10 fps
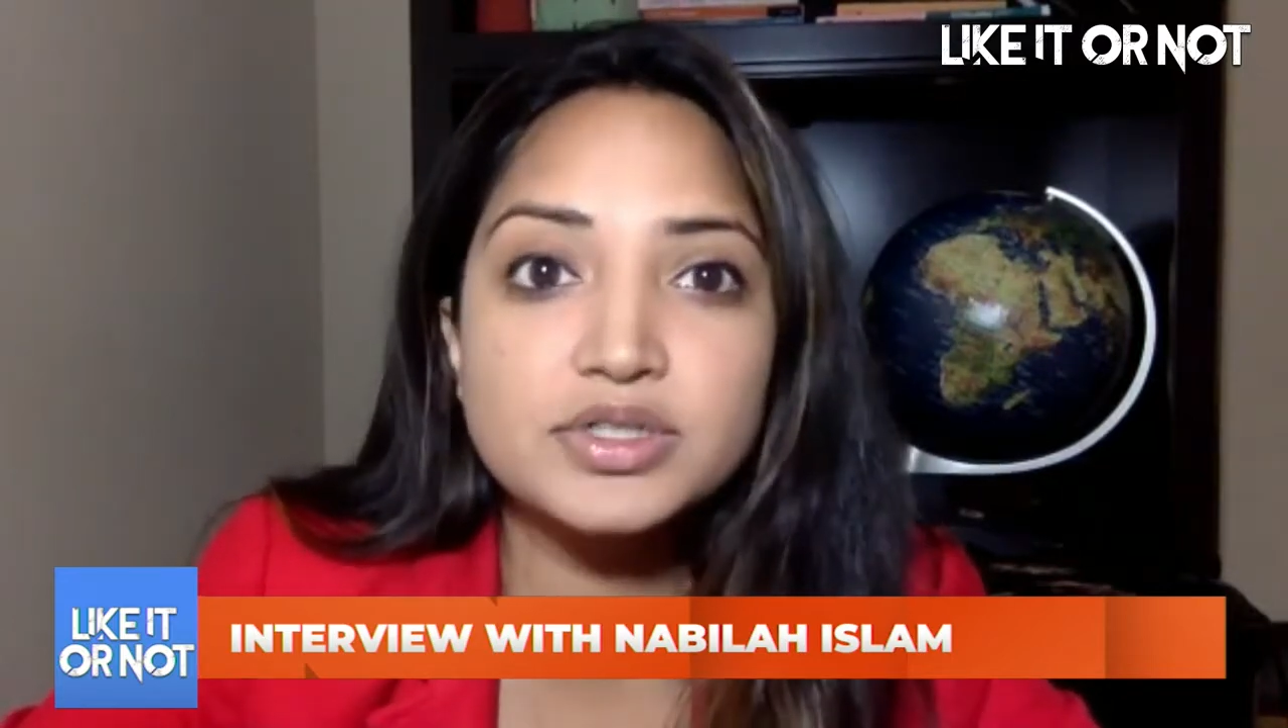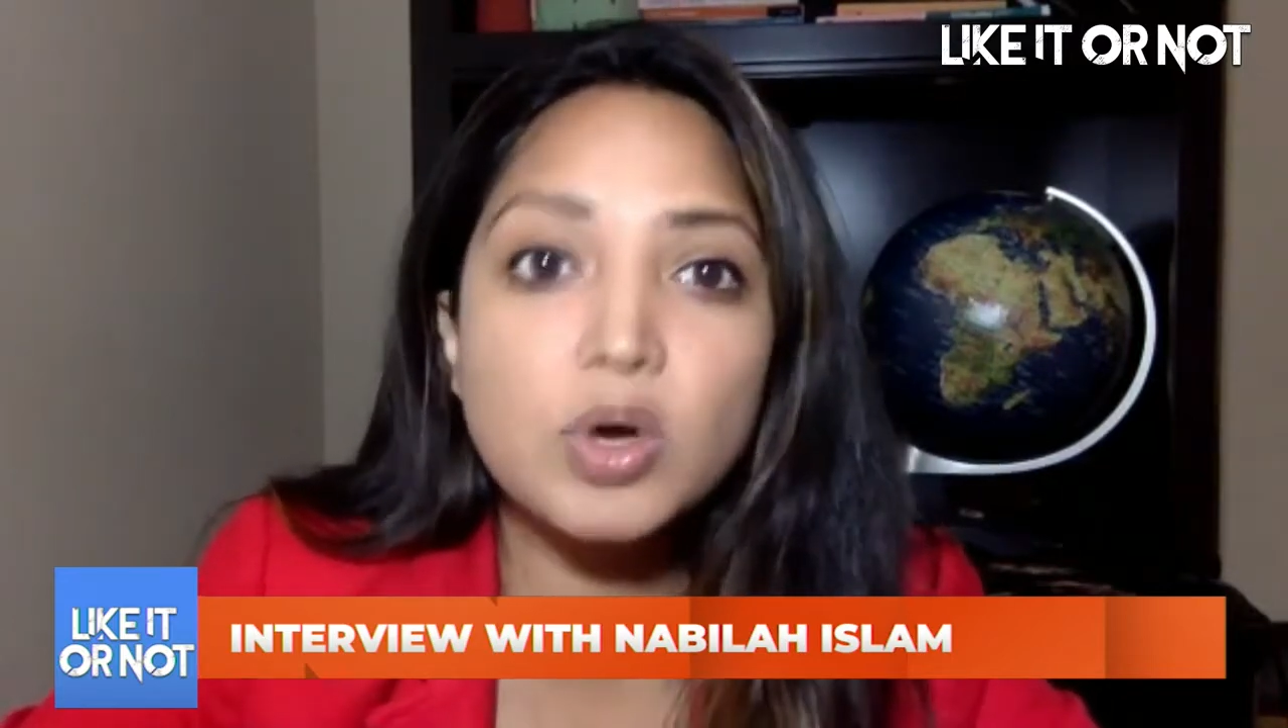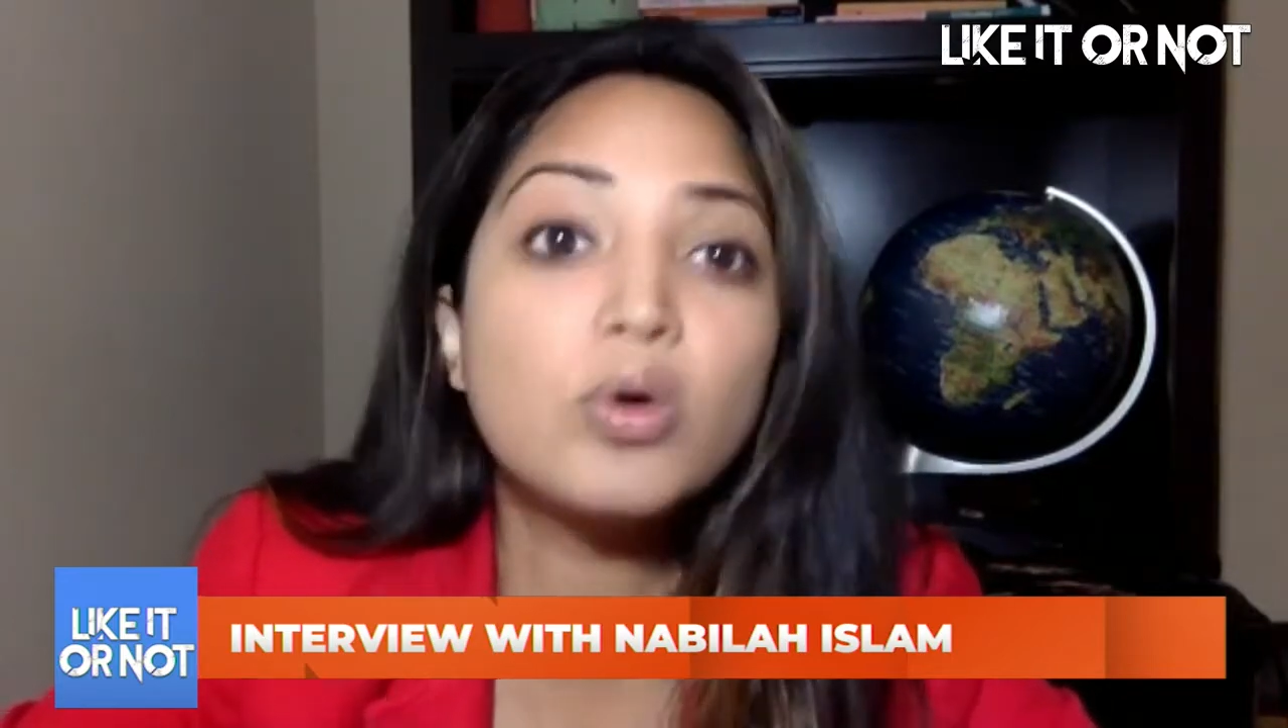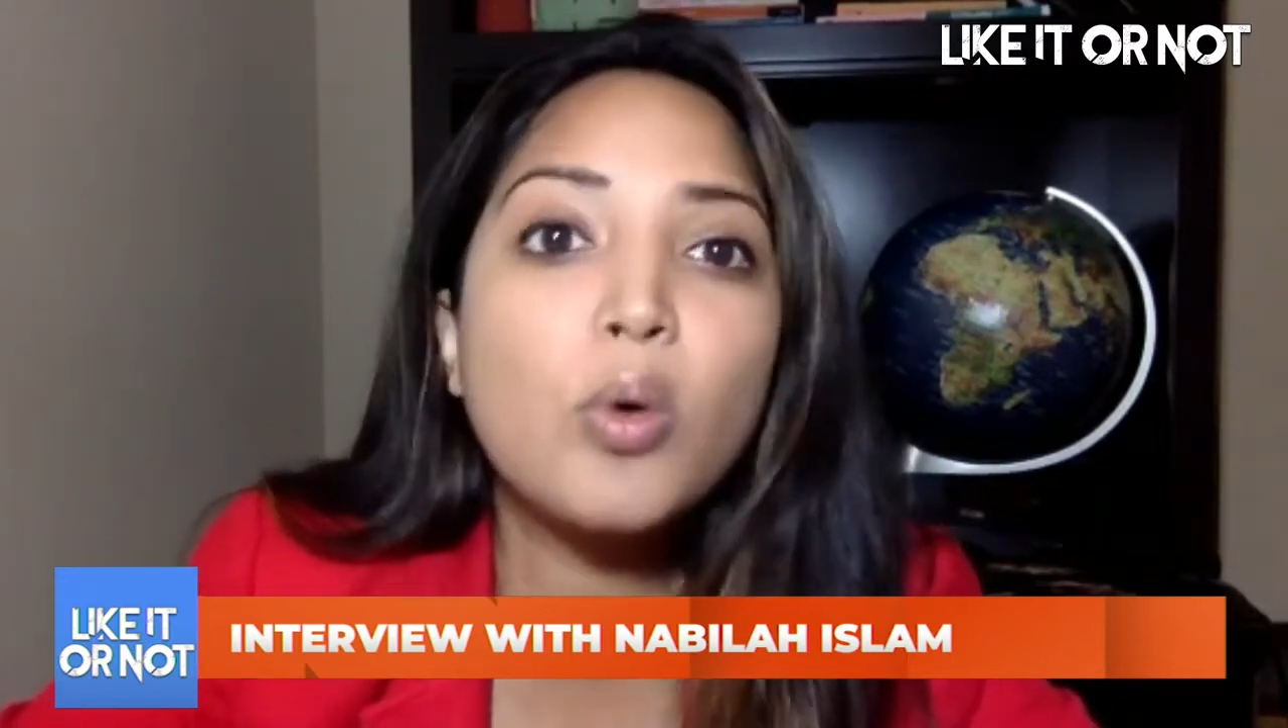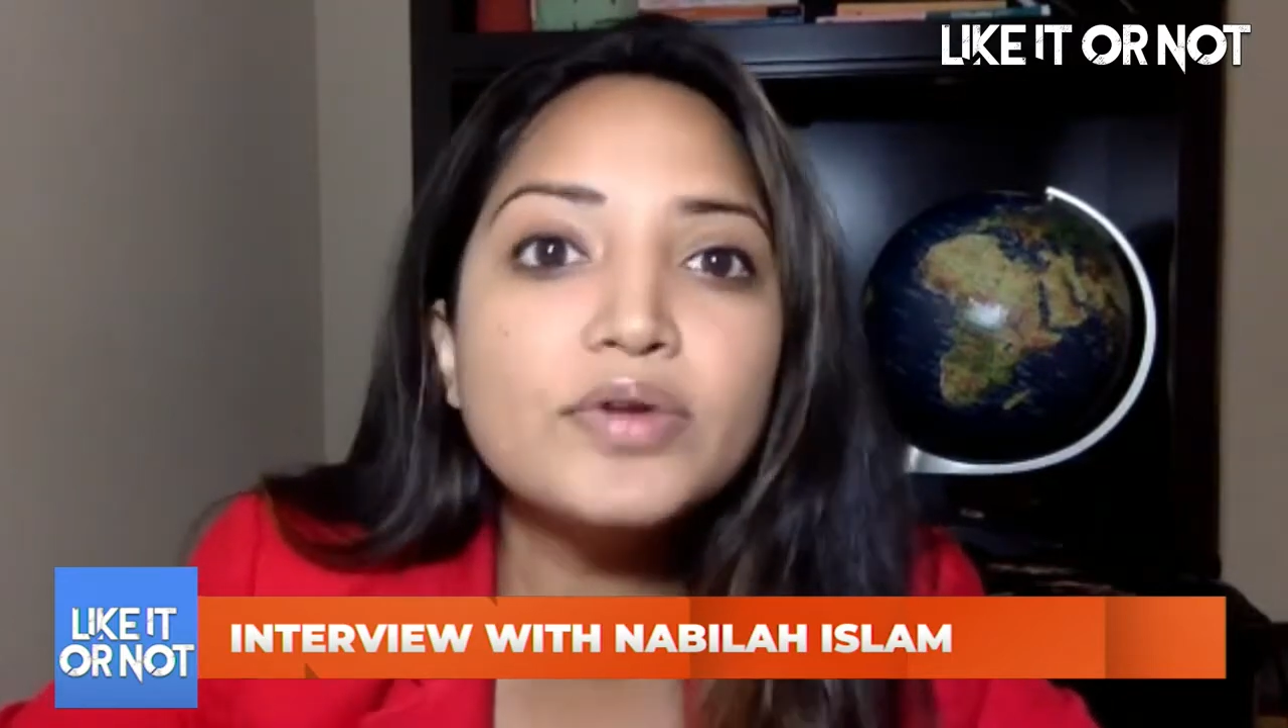
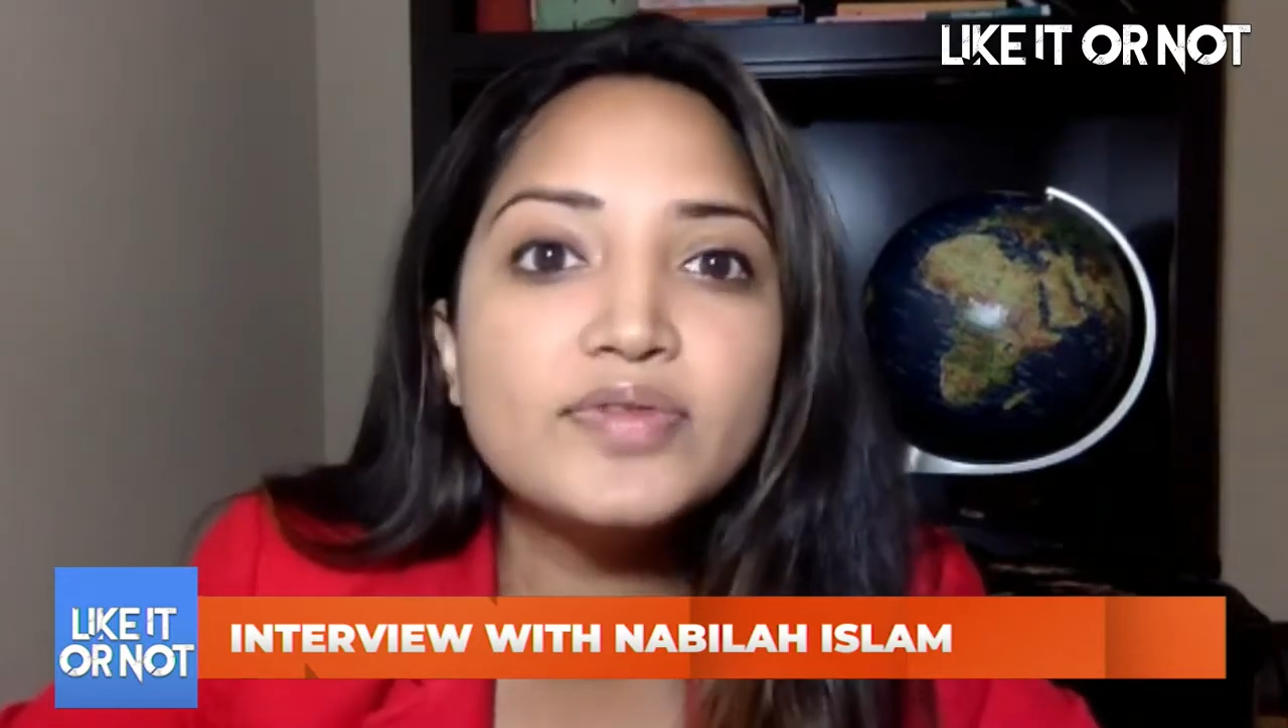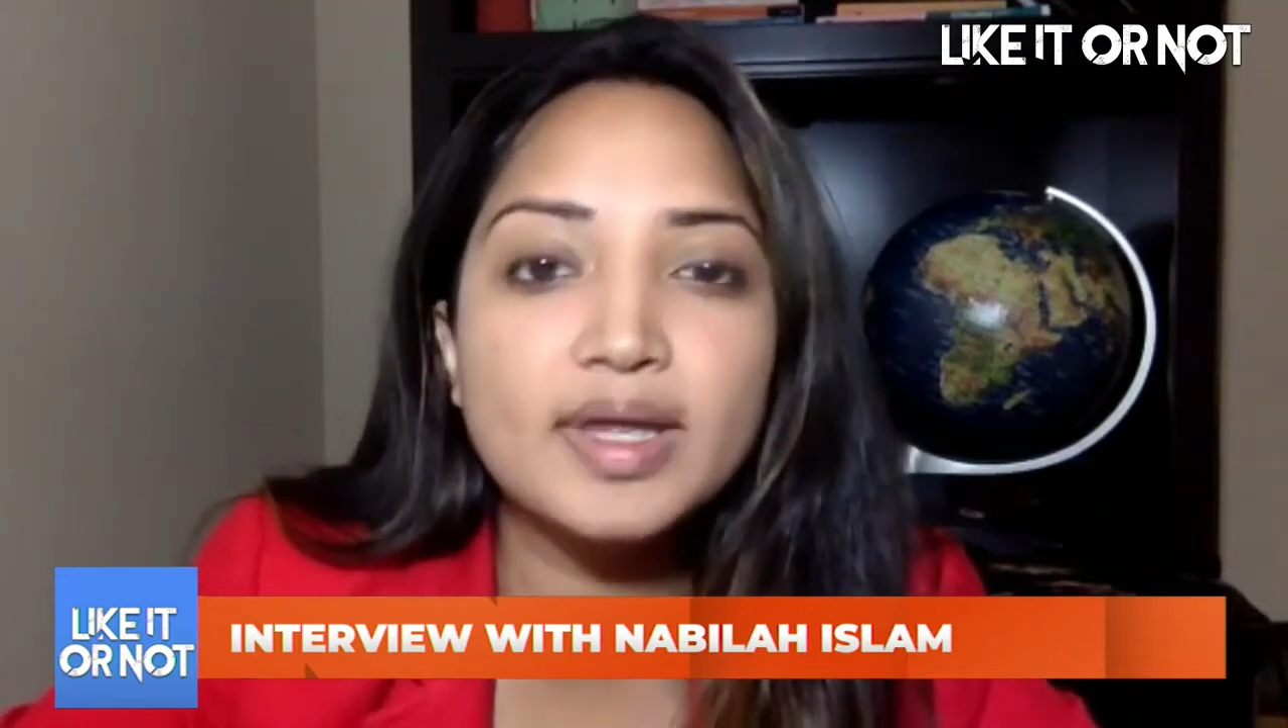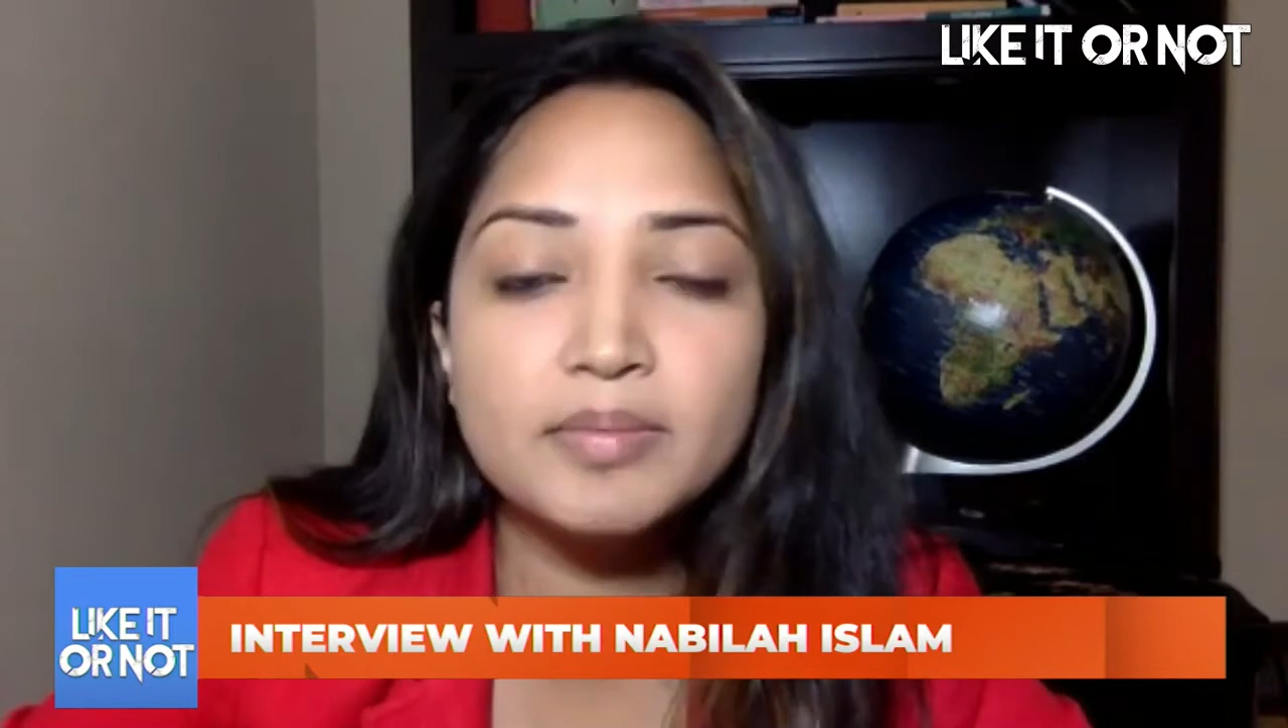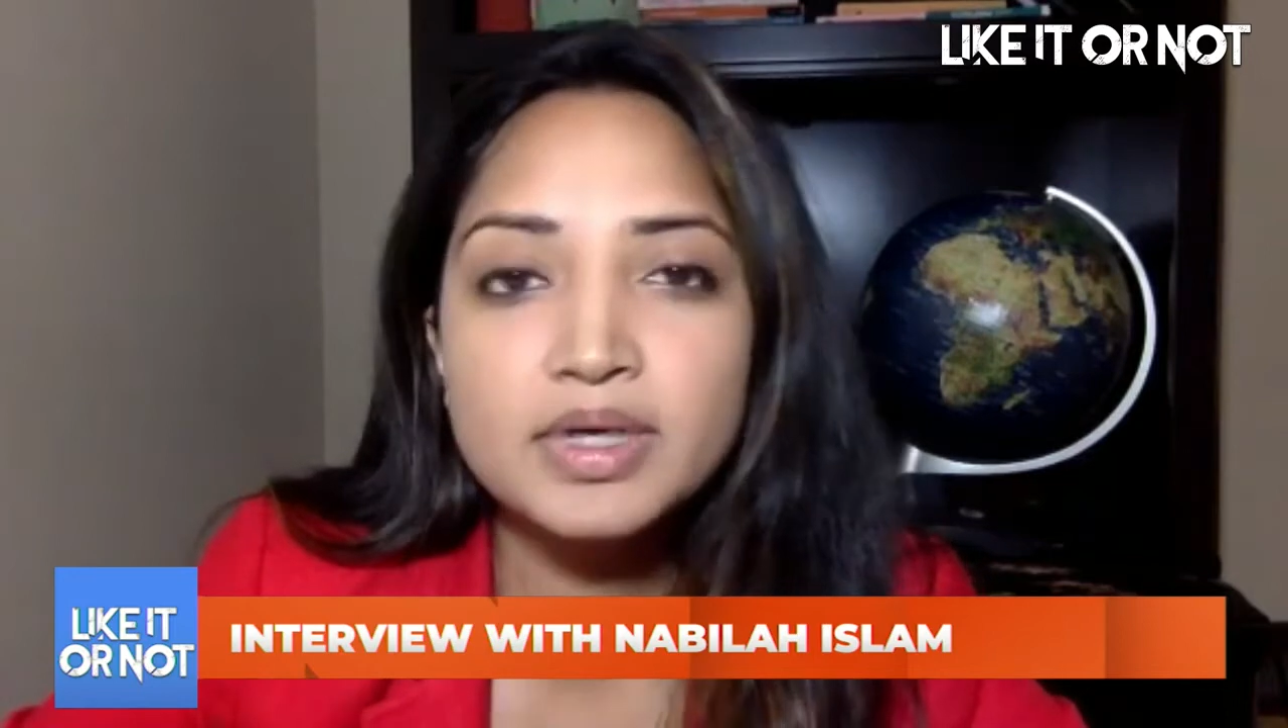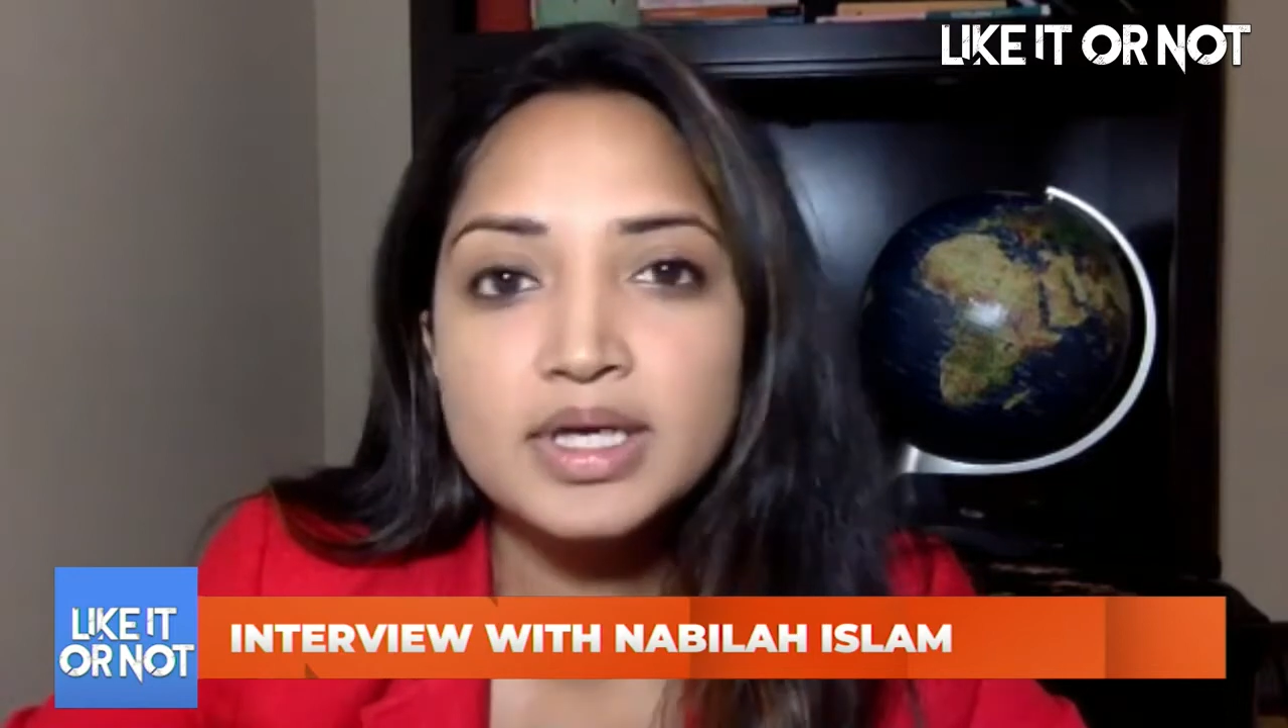Go court them.